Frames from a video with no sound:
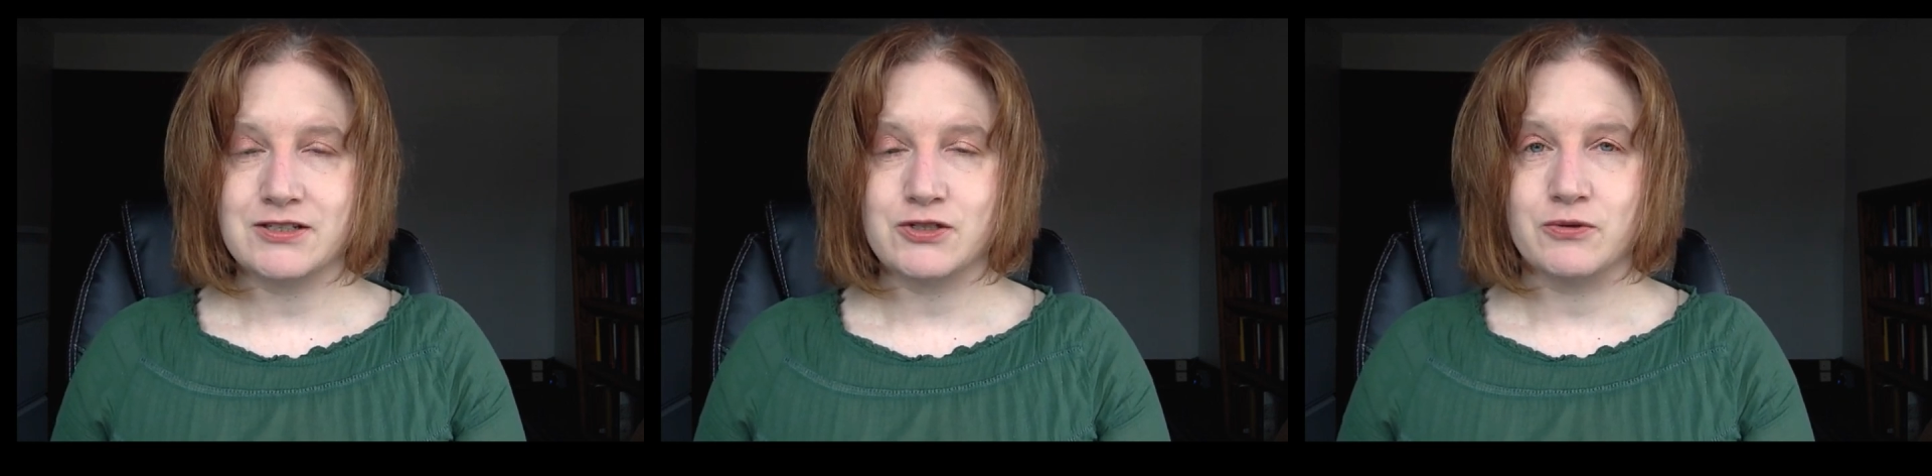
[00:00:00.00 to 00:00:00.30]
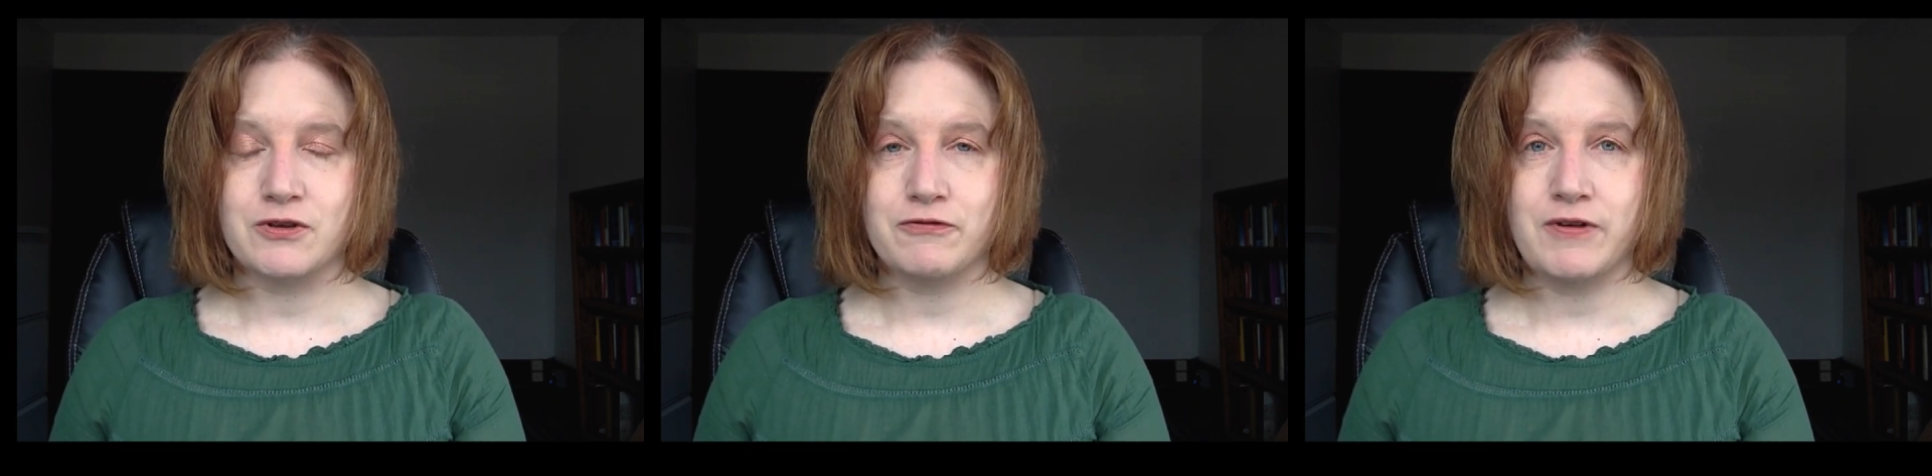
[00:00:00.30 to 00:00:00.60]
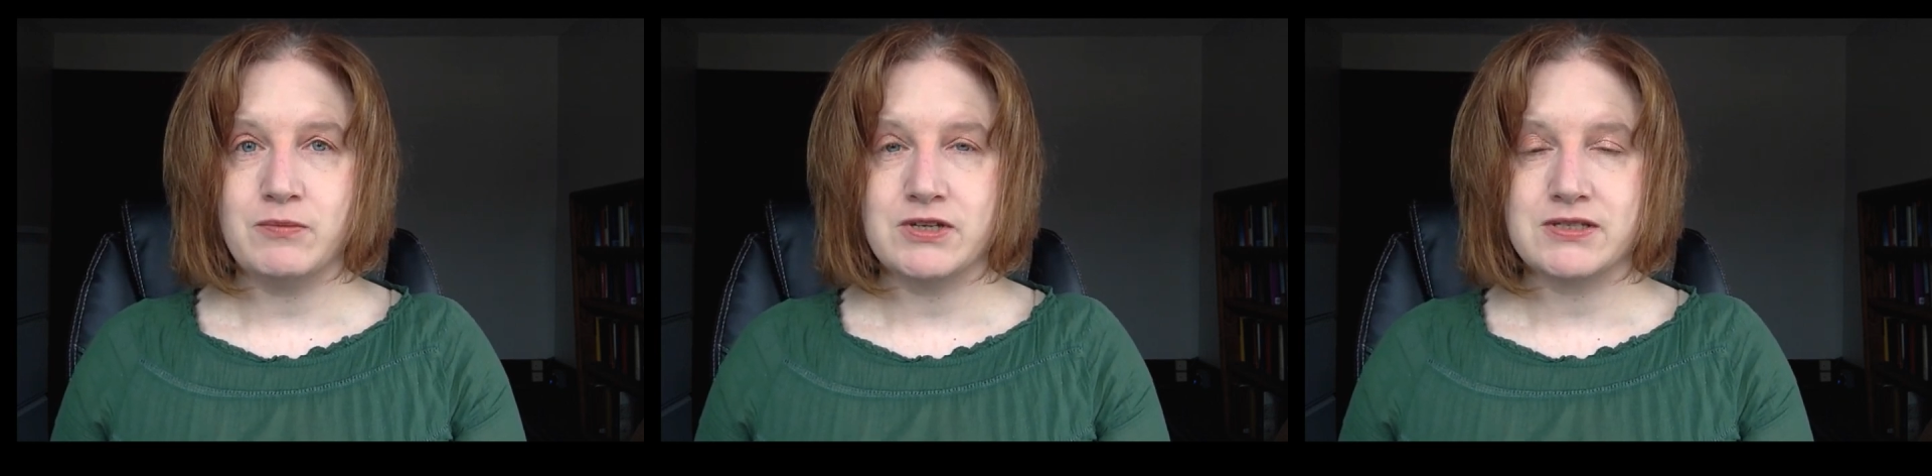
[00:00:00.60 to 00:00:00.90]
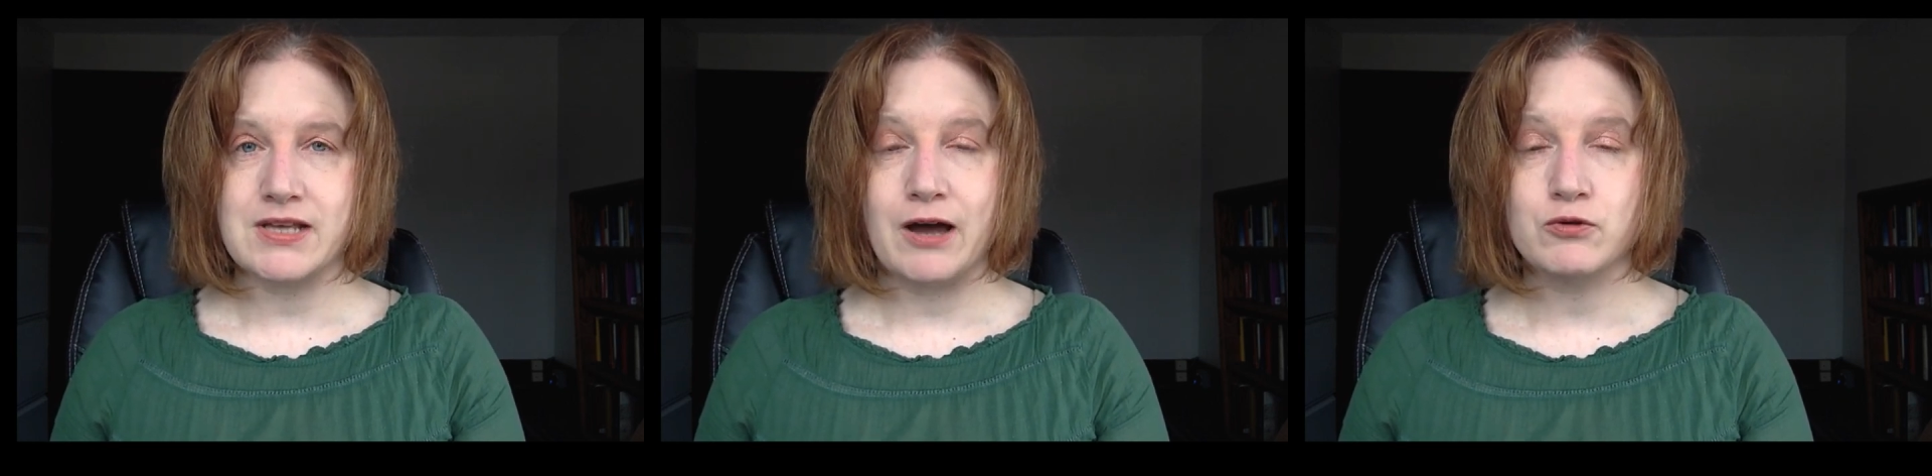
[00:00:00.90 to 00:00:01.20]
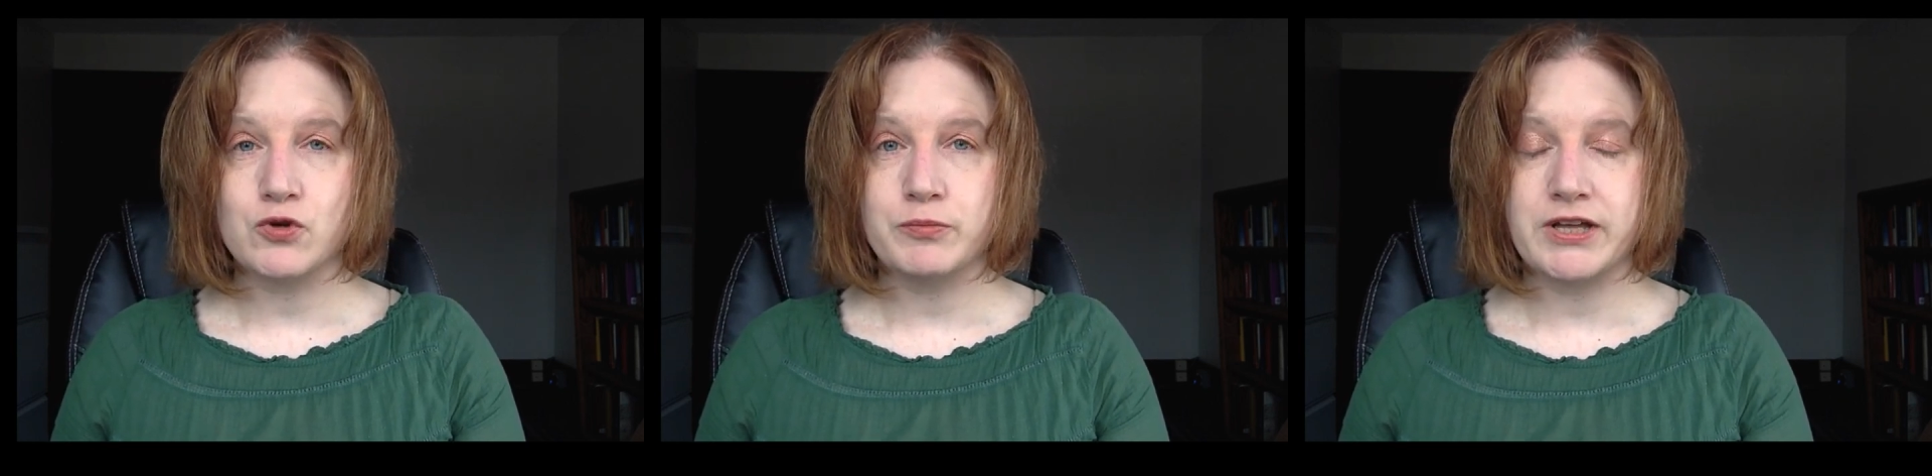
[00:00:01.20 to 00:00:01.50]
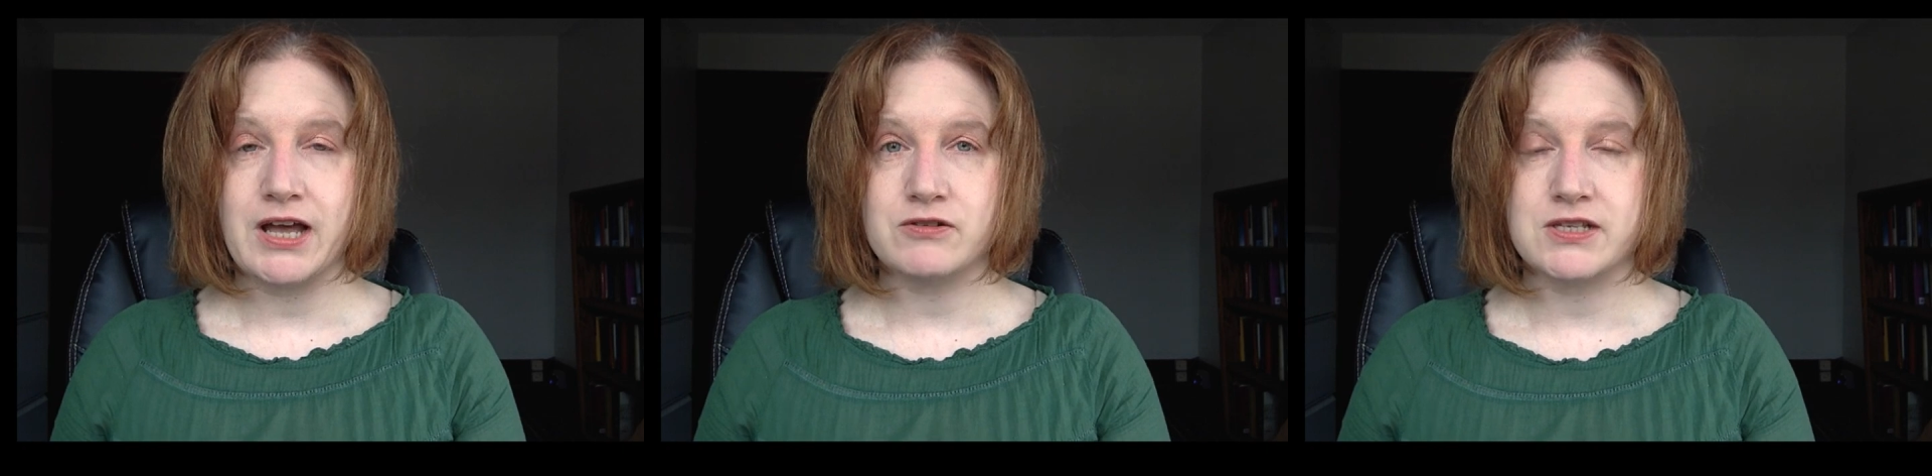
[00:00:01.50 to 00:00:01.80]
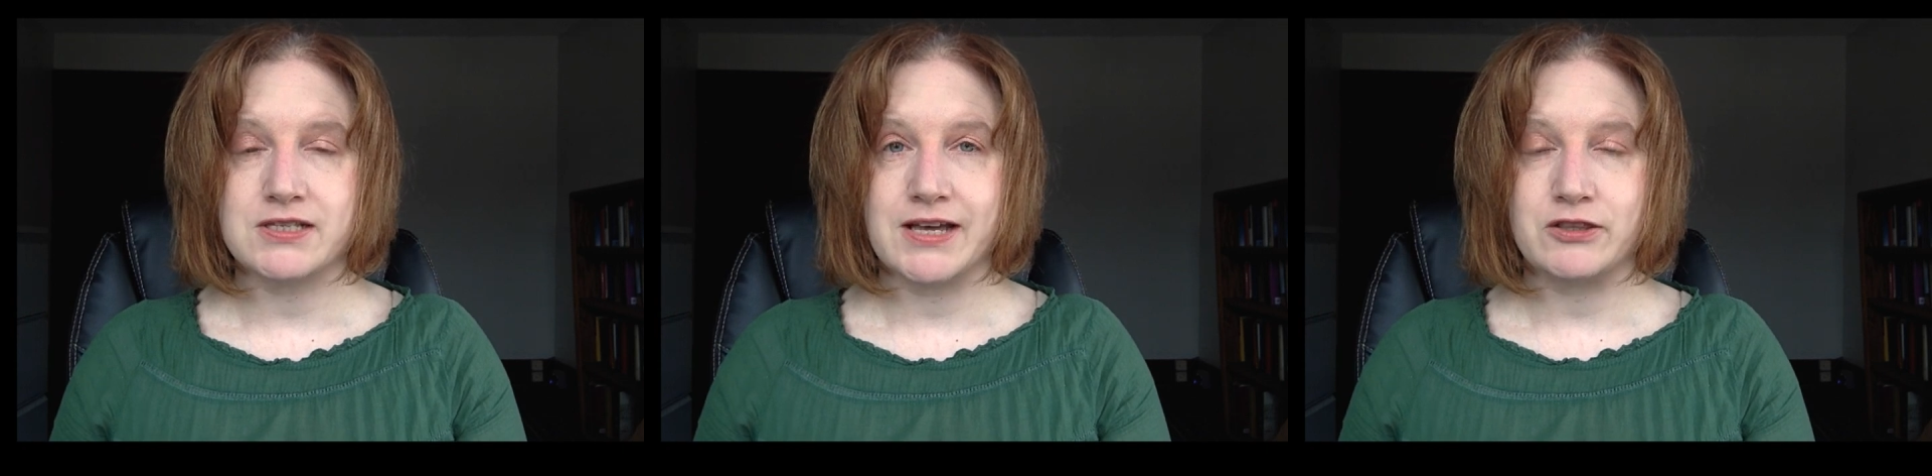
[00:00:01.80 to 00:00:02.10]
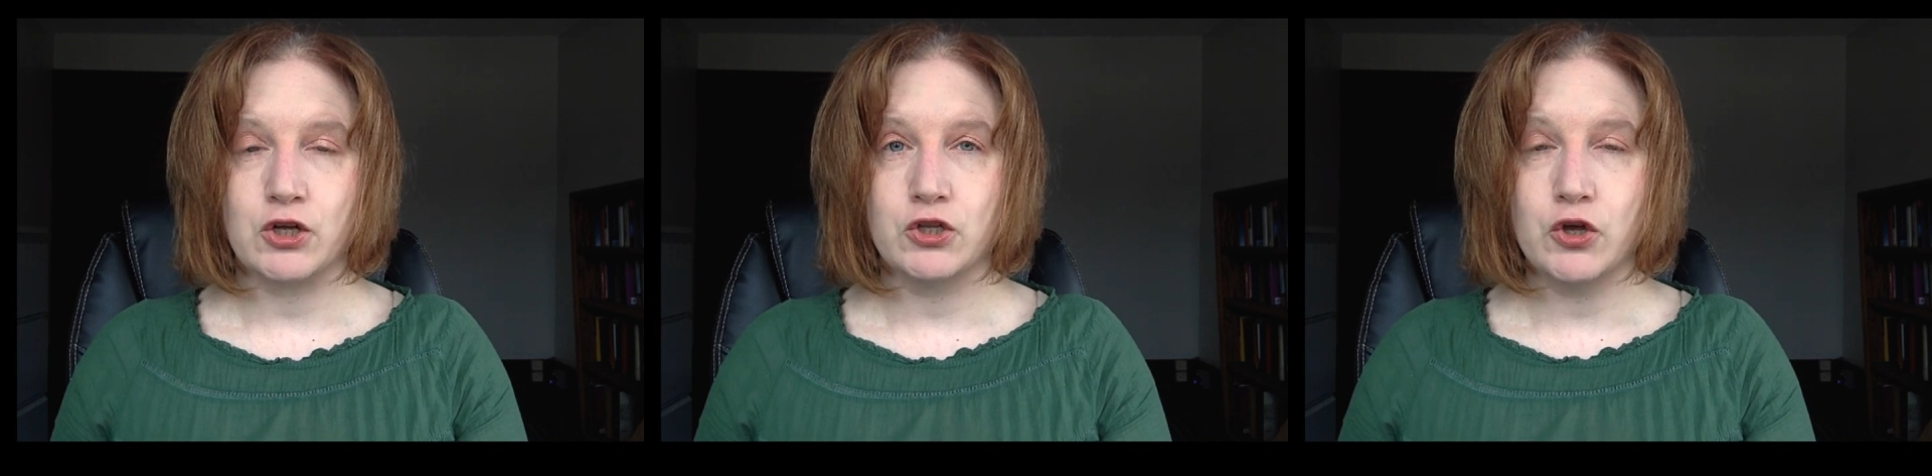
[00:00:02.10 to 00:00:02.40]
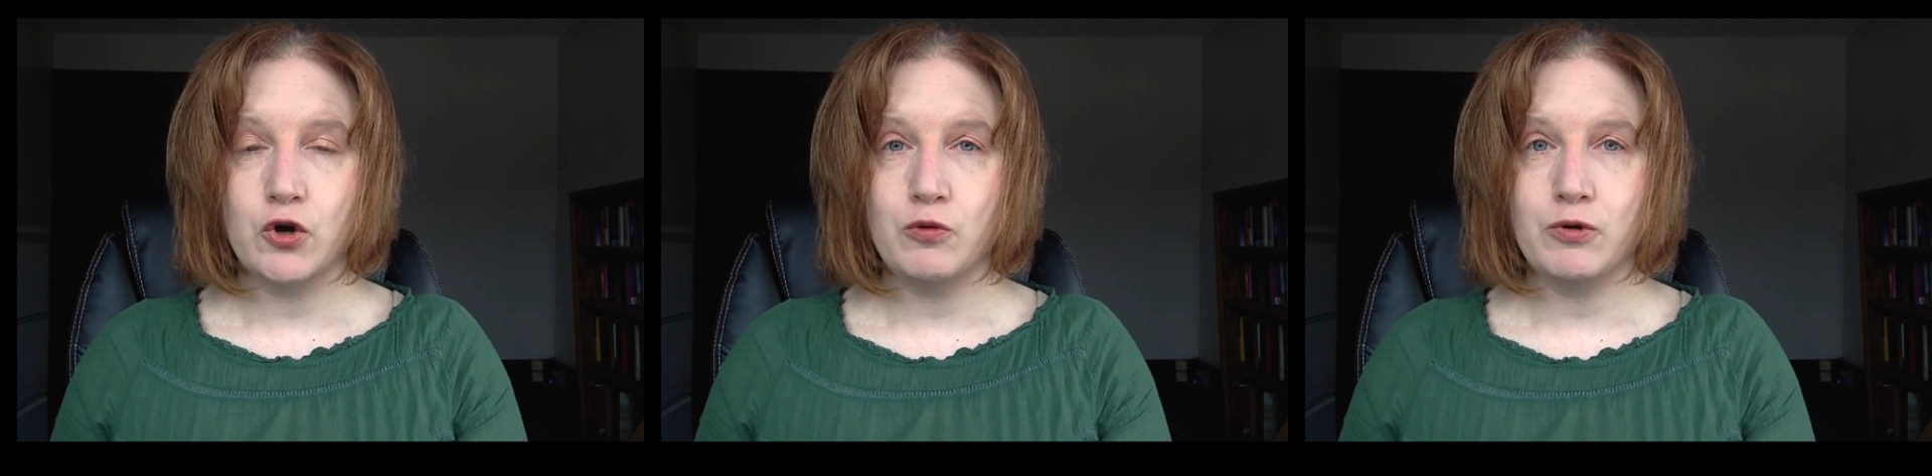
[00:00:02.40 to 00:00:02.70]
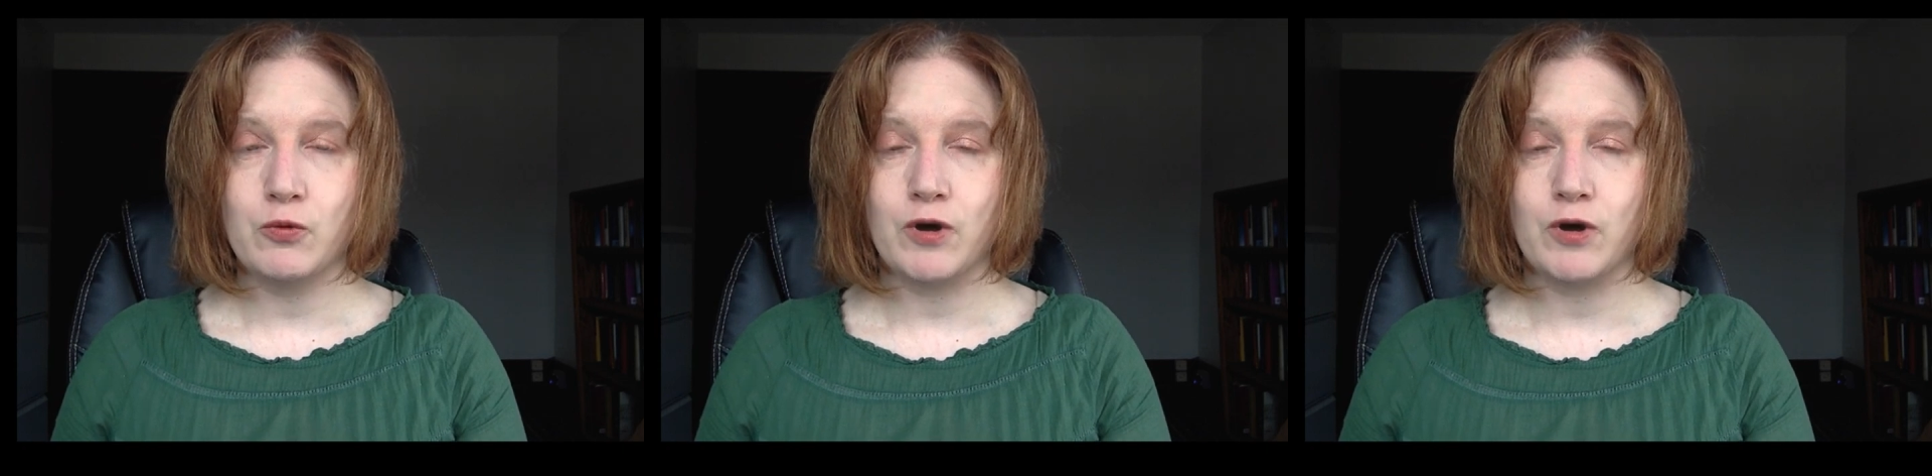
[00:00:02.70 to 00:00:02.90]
So the famous outdoor playhouses like the Globe,